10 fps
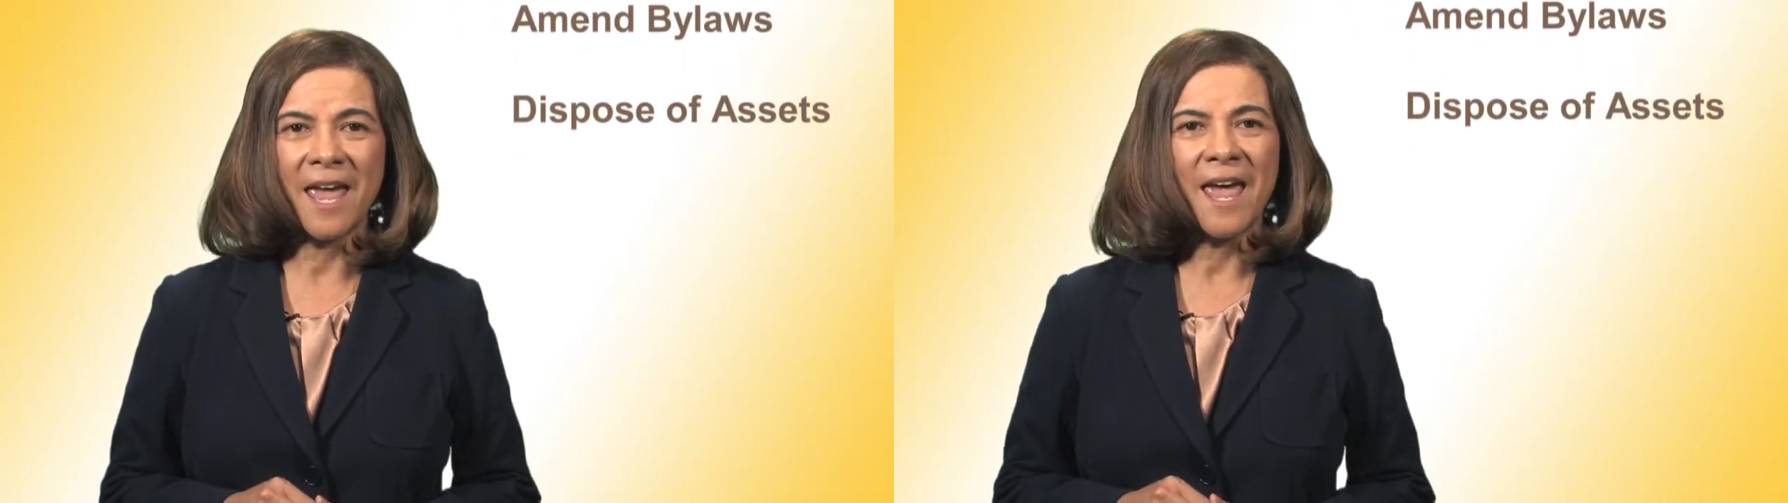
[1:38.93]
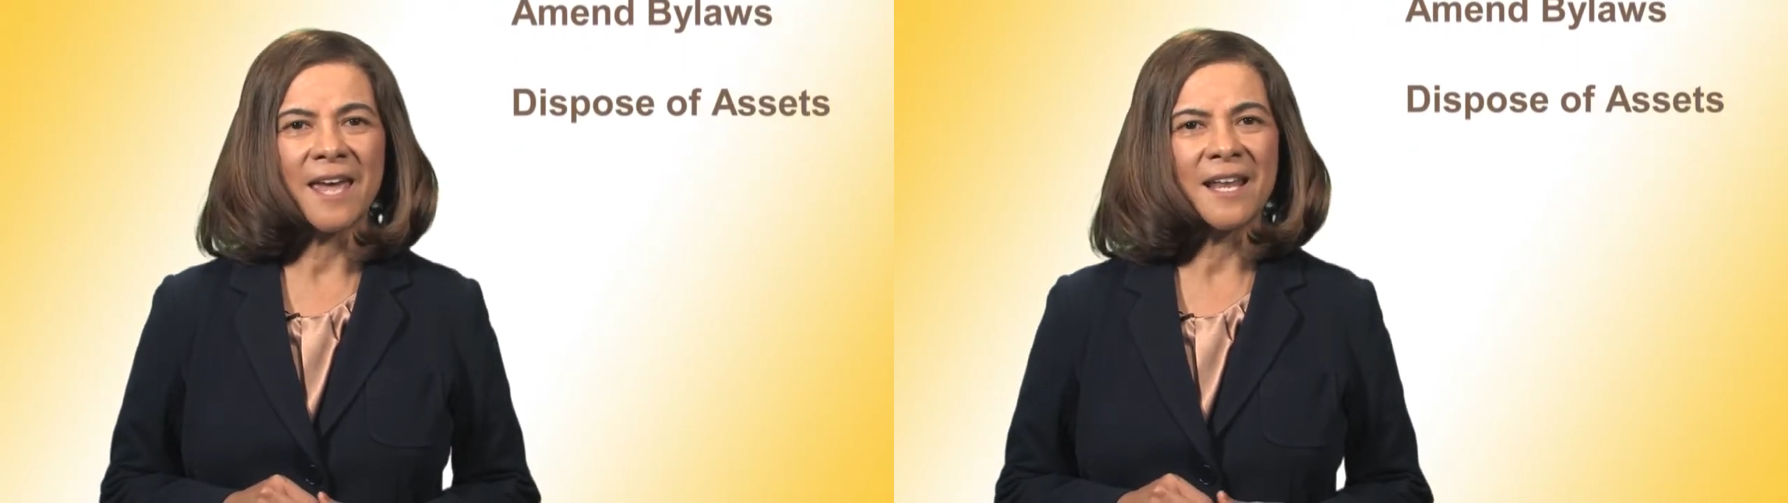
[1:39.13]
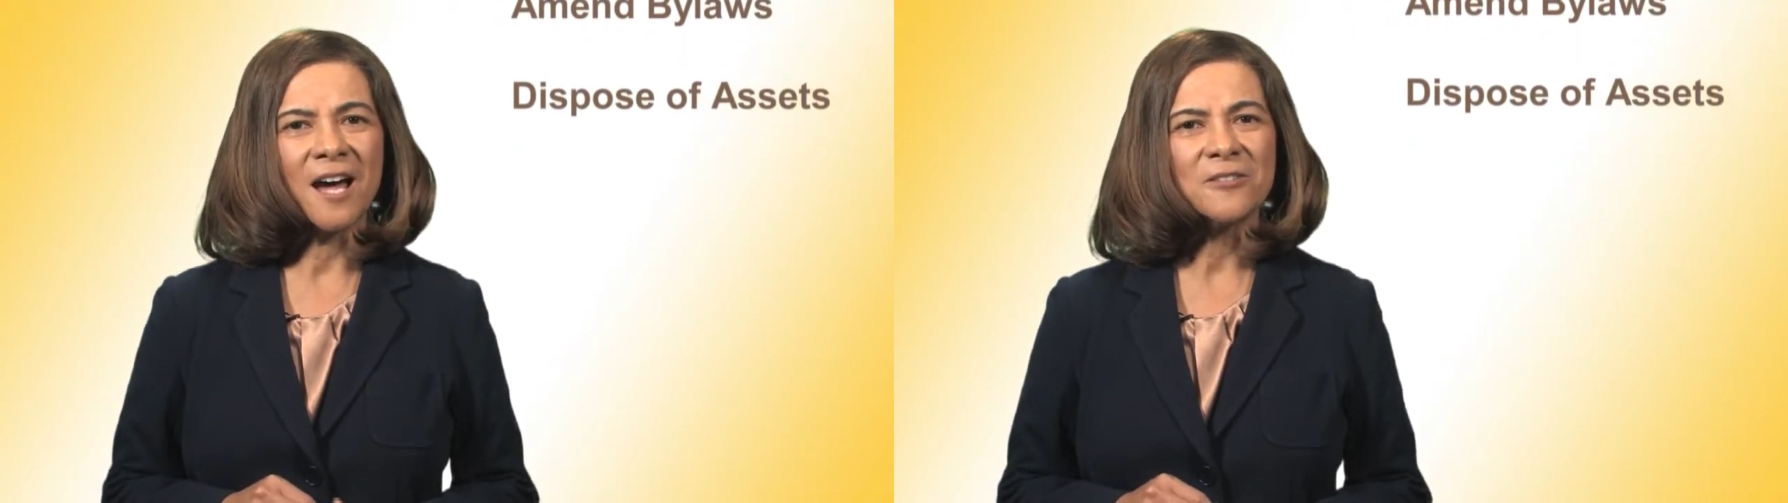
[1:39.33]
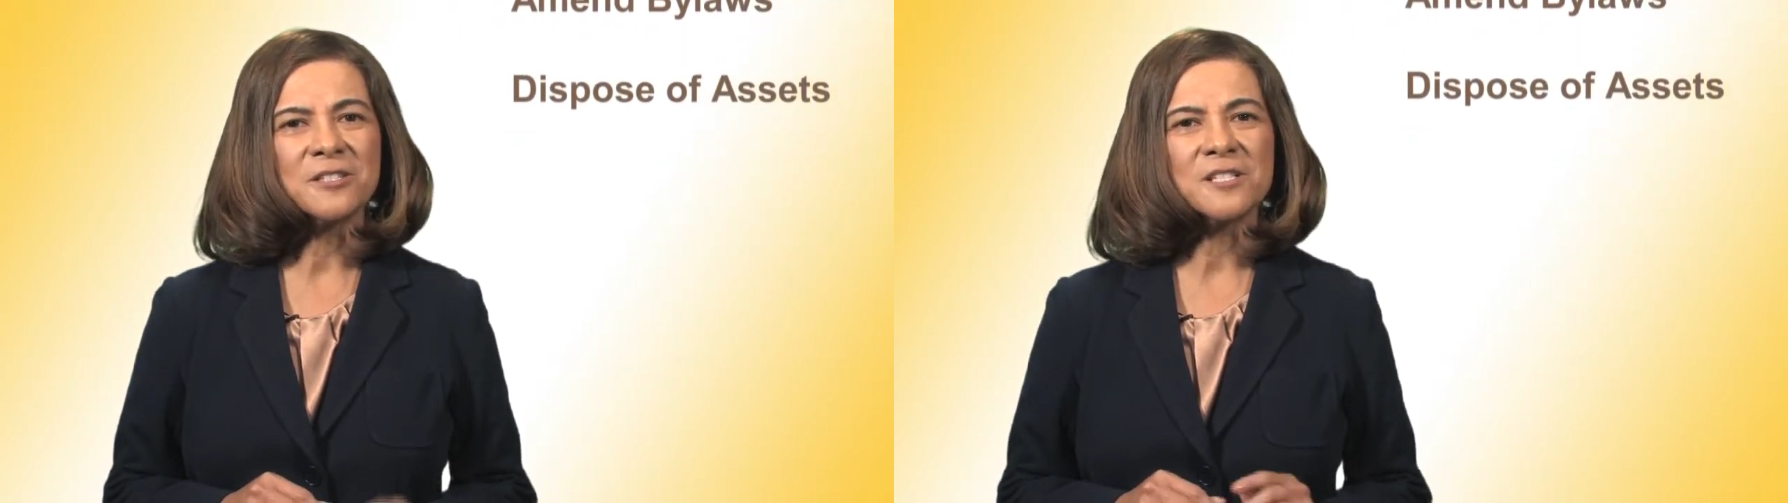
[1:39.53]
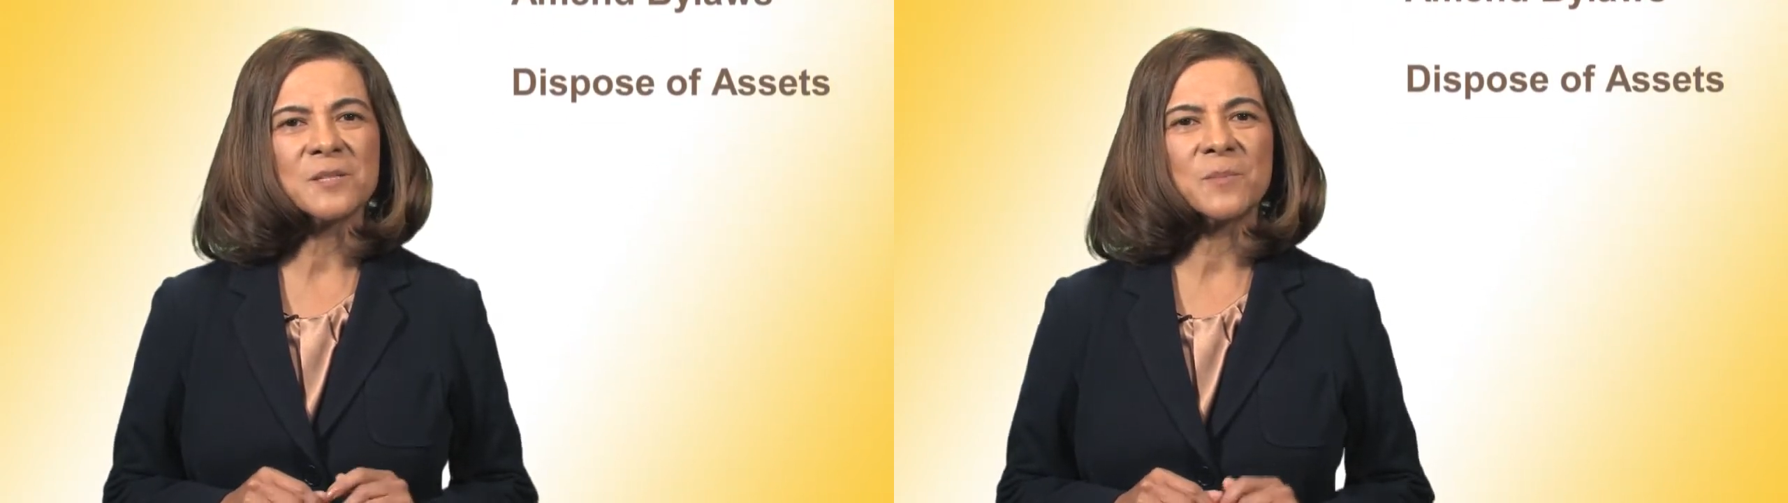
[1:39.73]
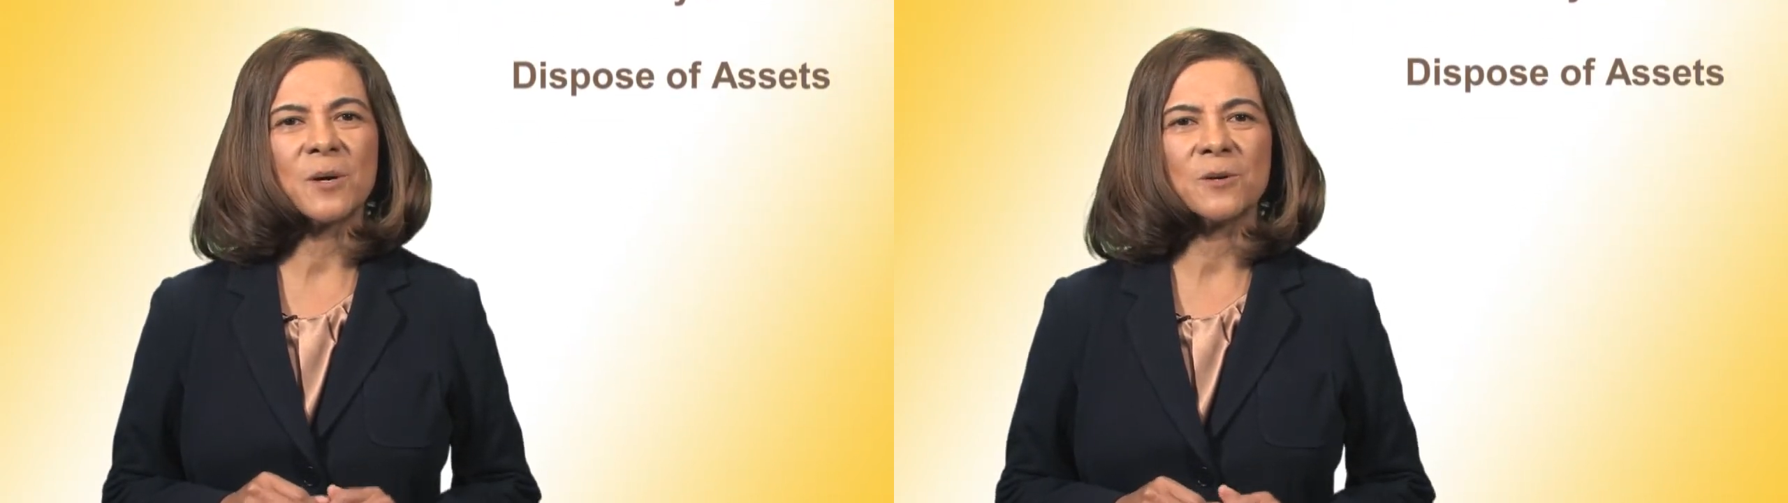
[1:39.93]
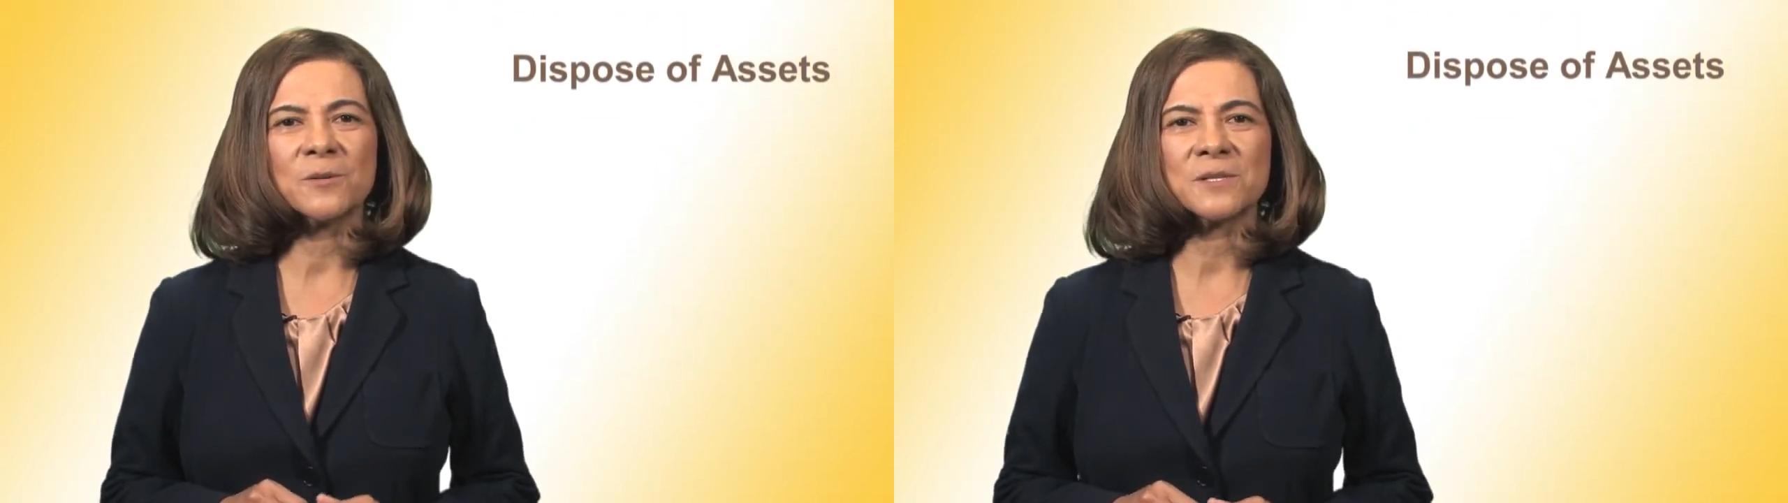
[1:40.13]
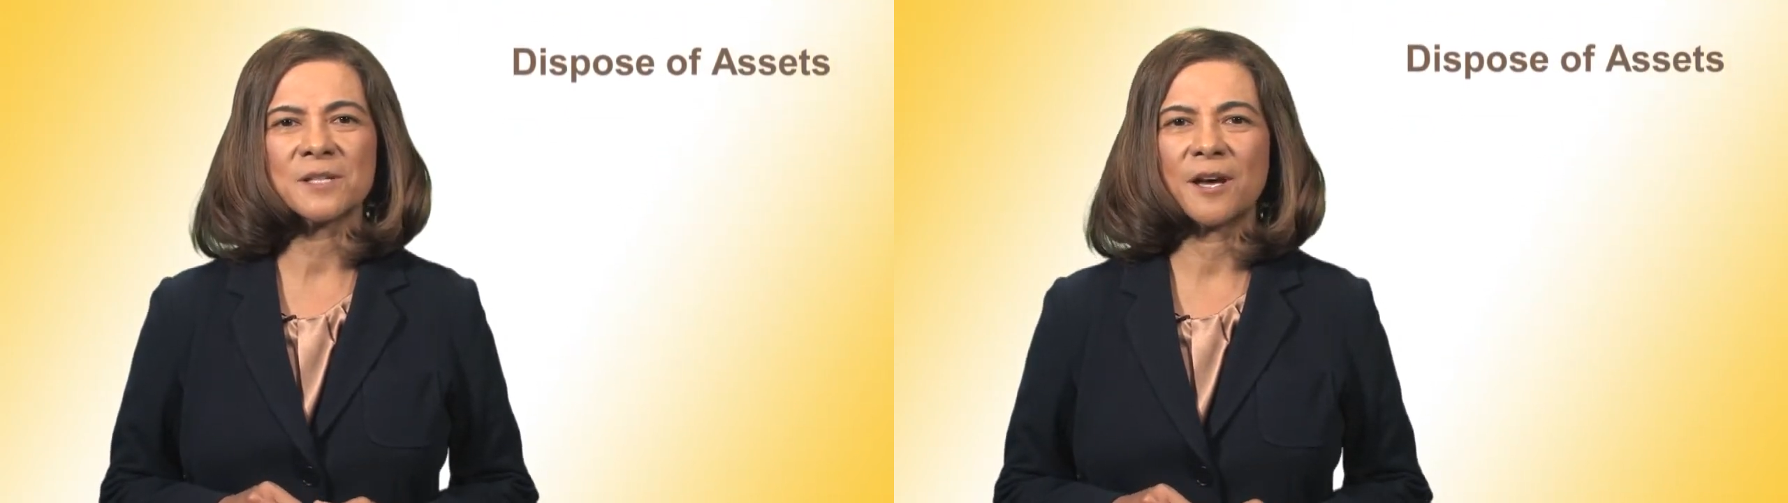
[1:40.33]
and how to dispose